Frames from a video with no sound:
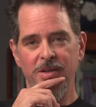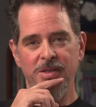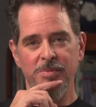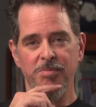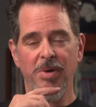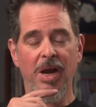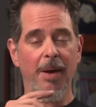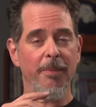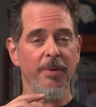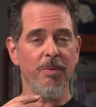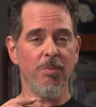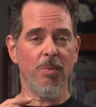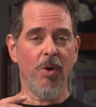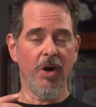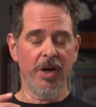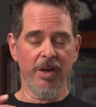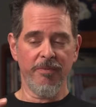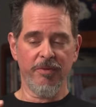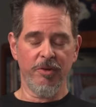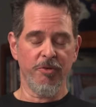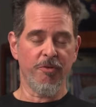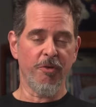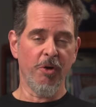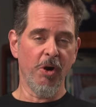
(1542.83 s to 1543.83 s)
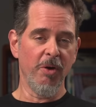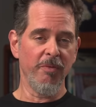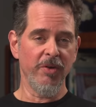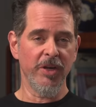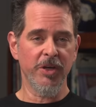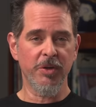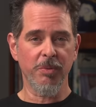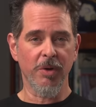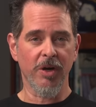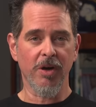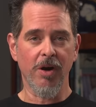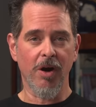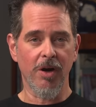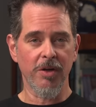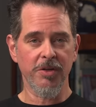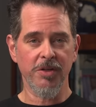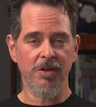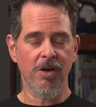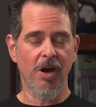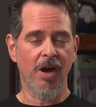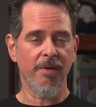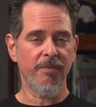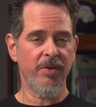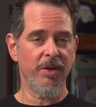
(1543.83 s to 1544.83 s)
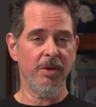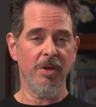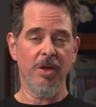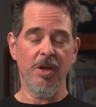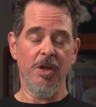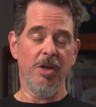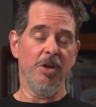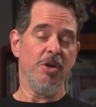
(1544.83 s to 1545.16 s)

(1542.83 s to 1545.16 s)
and probably one if you drove into a Cars and Coffee.